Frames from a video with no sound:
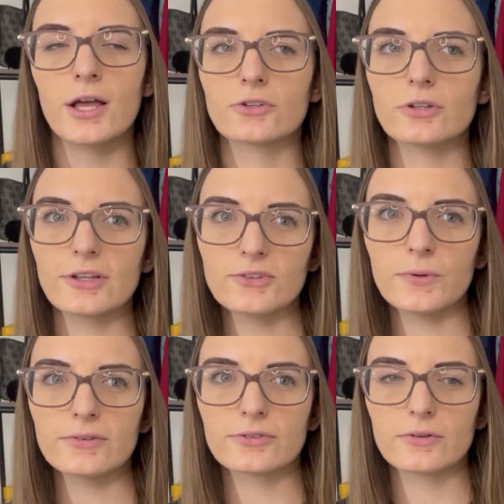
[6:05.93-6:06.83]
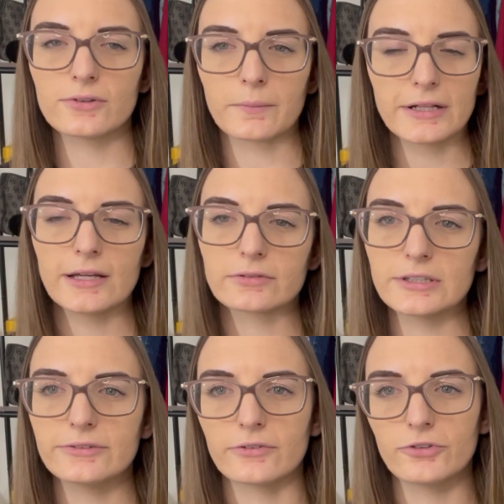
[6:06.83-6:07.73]
So this was something they
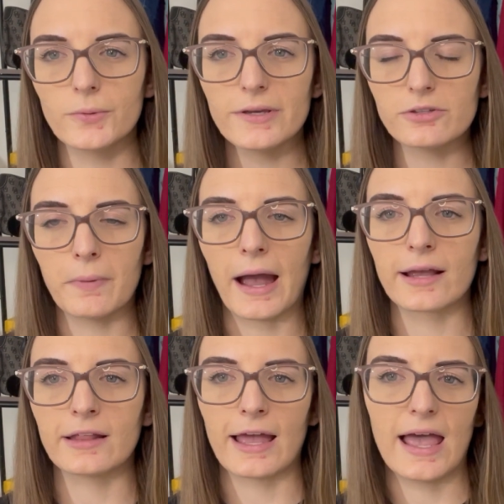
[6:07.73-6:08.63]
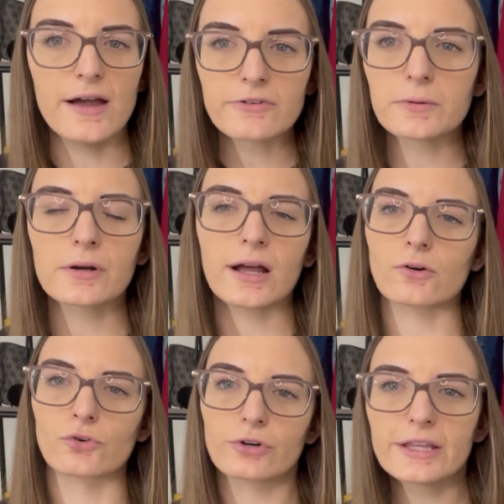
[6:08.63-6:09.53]
released a few weeks back that everyone got
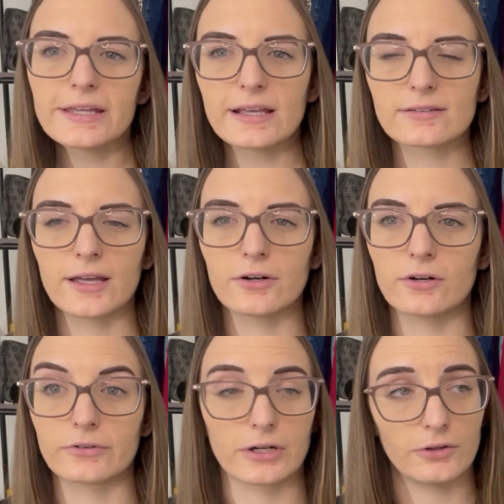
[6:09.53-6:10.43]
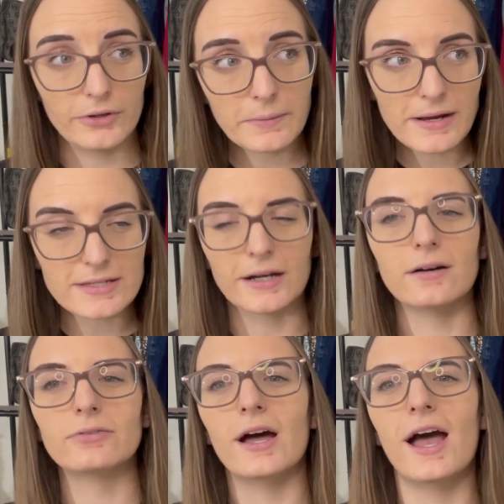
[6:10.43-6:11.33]
really excited over, including
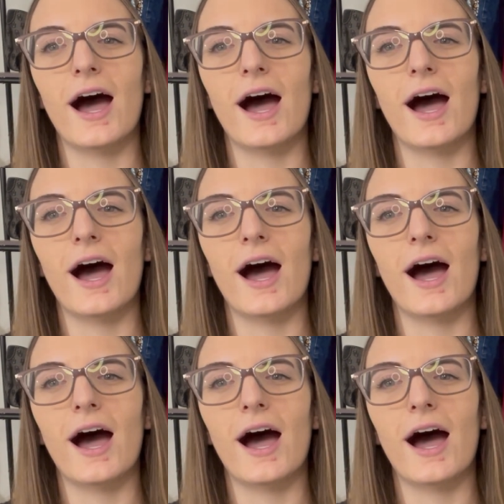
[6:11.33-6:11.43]
myself.